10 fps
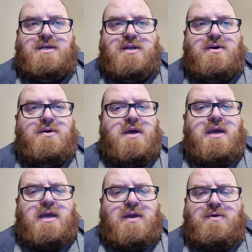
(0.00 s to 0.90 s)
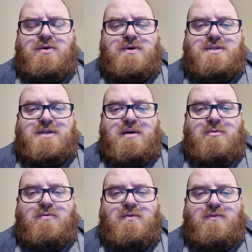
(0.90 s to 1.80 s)
He would always come
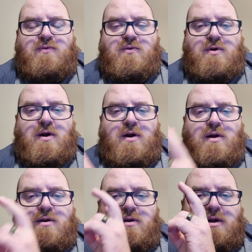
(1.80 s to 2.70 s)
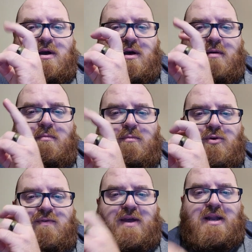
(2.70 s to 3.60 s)
over for our
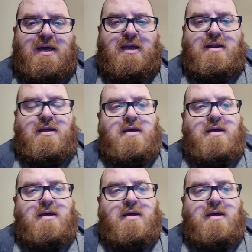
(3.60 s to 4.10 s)
movie night